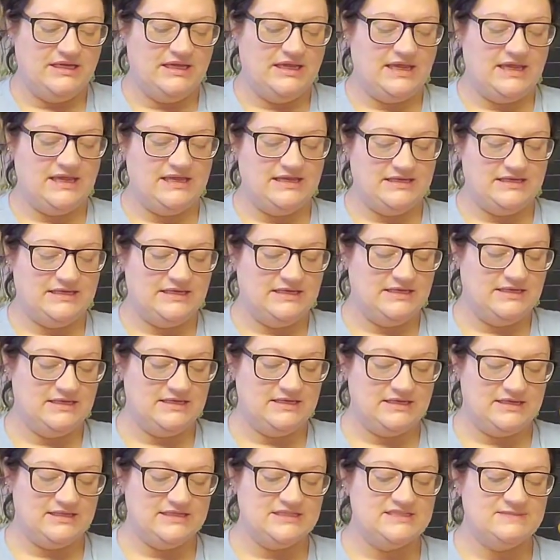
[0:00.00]
and
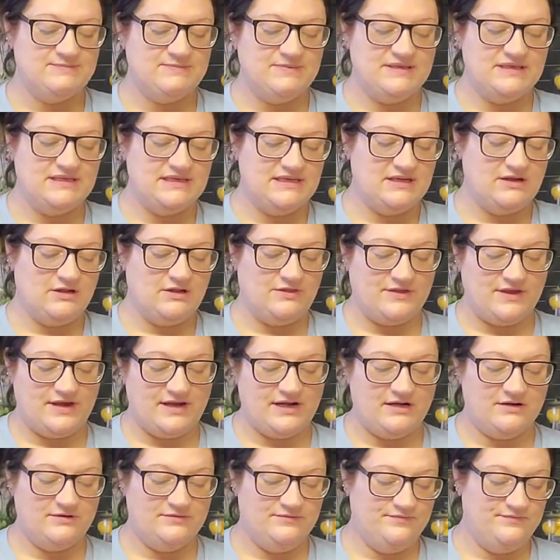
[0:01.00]
can spend it on
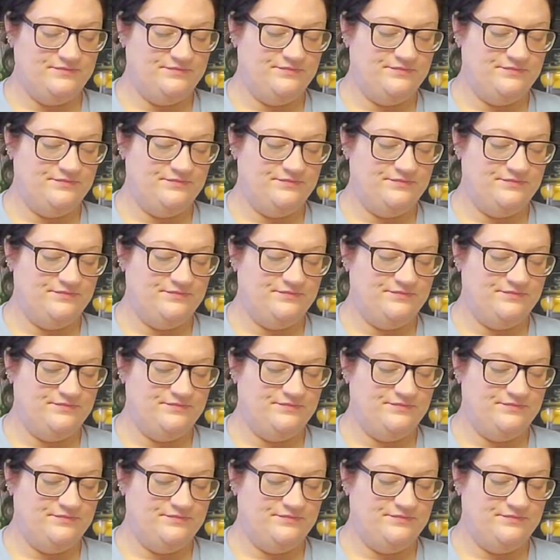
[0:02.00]
there.